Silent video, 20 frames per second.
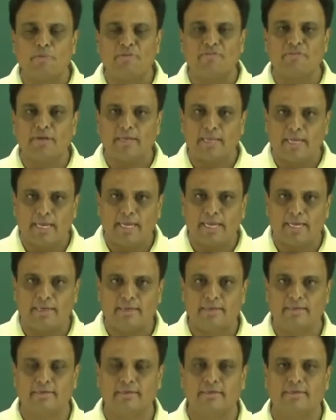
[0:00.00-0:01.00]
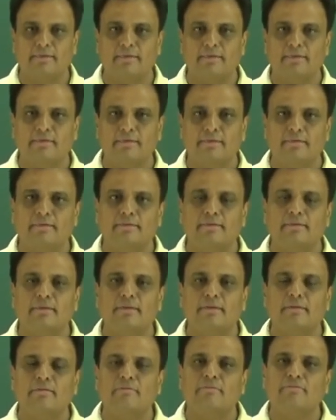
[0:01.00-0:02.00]
of a line,
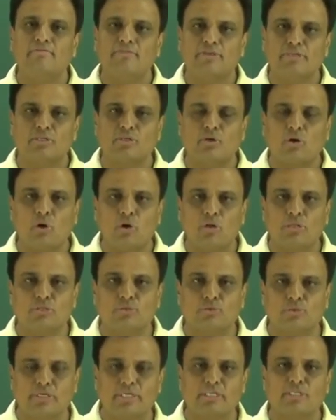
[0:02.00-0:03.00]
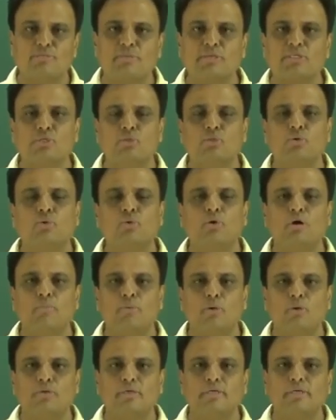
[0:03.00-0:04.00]
first all students must know
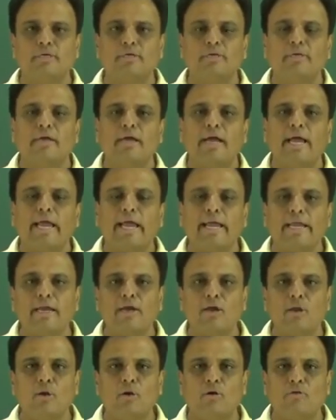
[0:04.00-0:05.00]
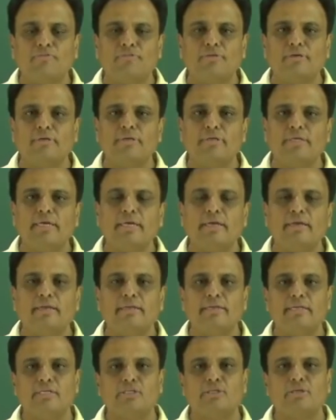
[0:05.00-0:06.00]
about angle of
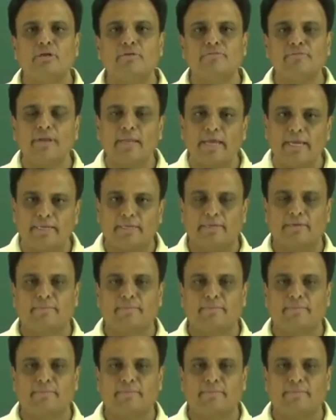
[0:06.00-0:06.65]
inclination of a line.